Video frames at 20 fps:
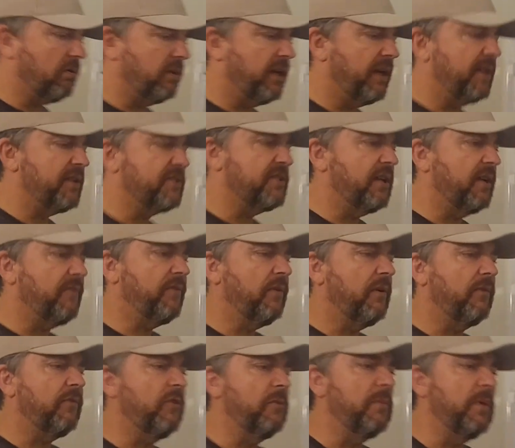let it sit for
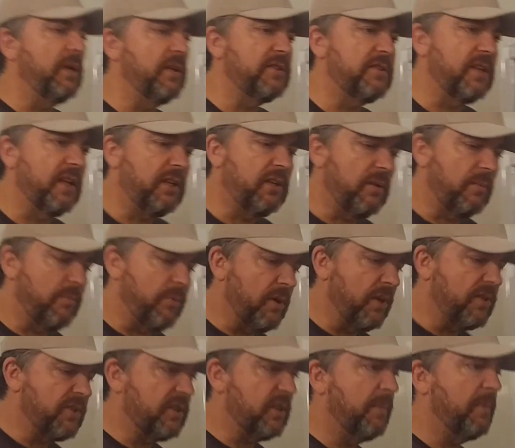a few minutes, take your
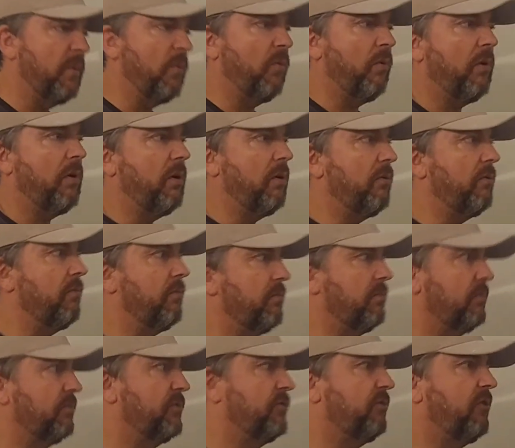brush, dip it in water,
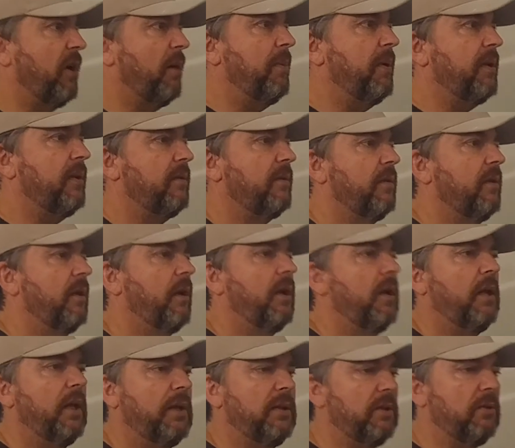scrub it,
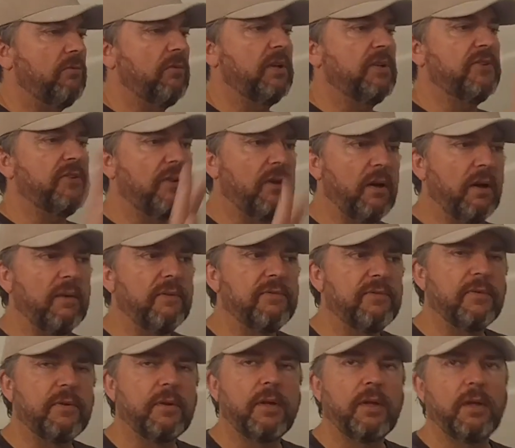and then rinse it off.
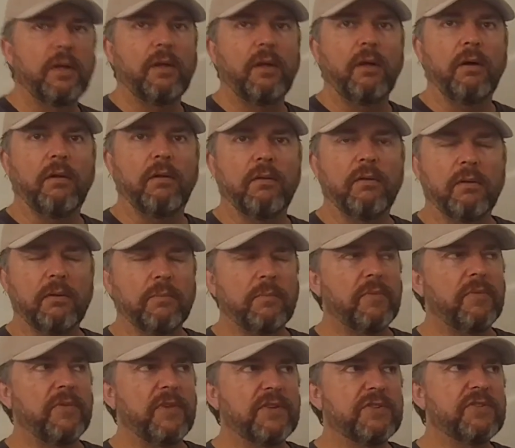Uh,
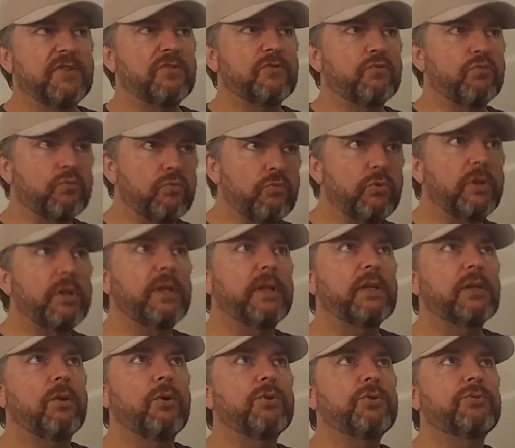this is really
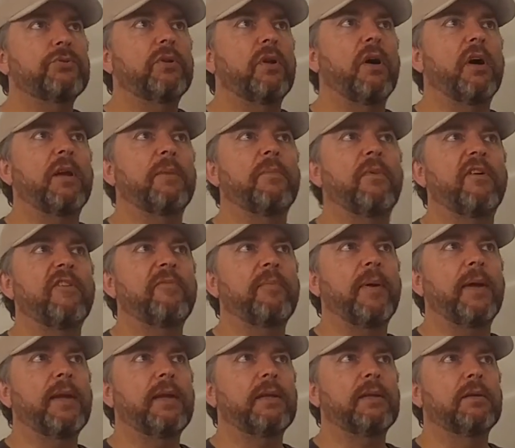close to an automotive
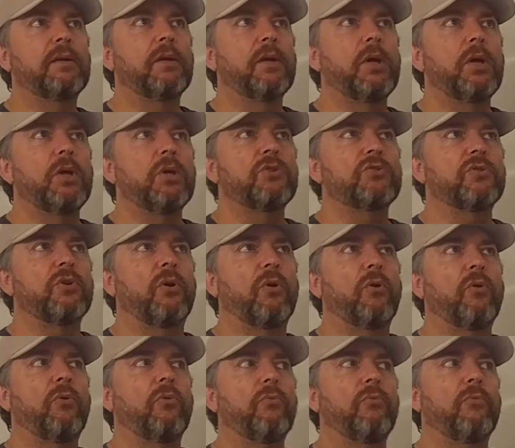paint.
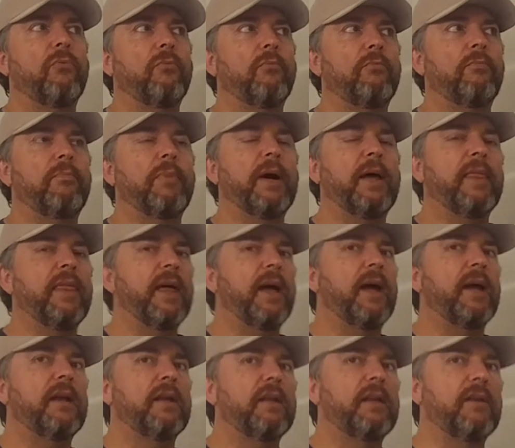So by
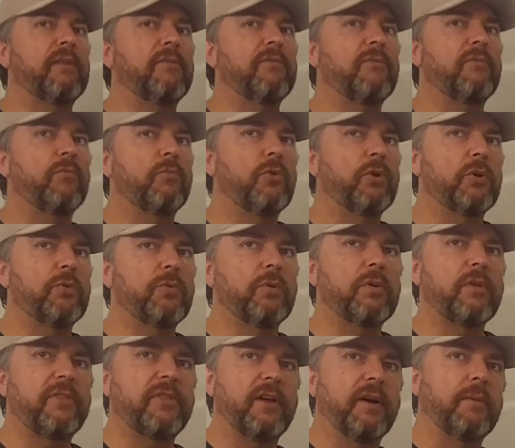that, if good
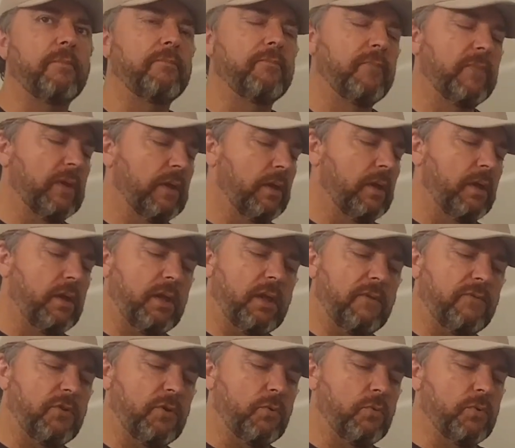rule of thumb,
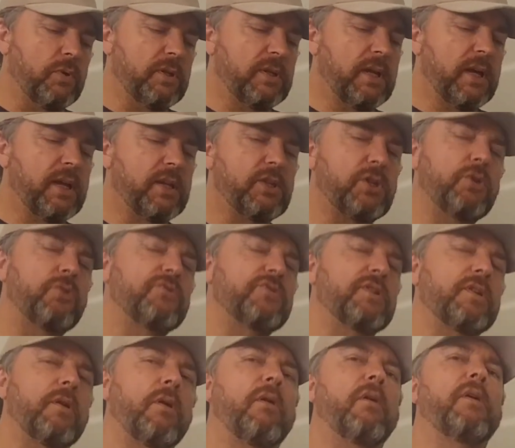if you would not use
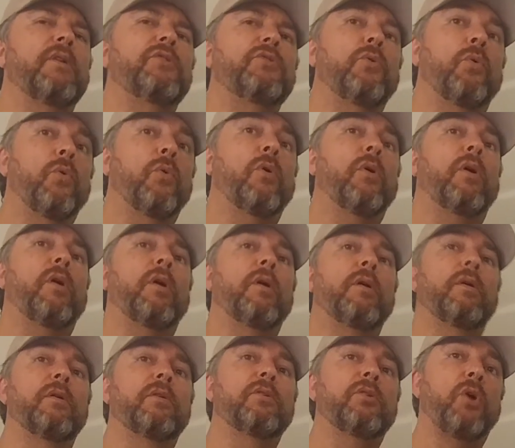it on your
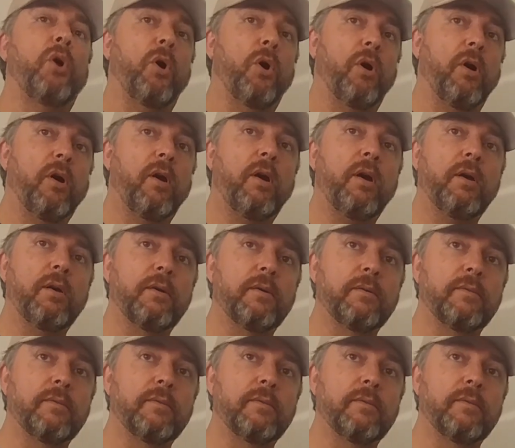car,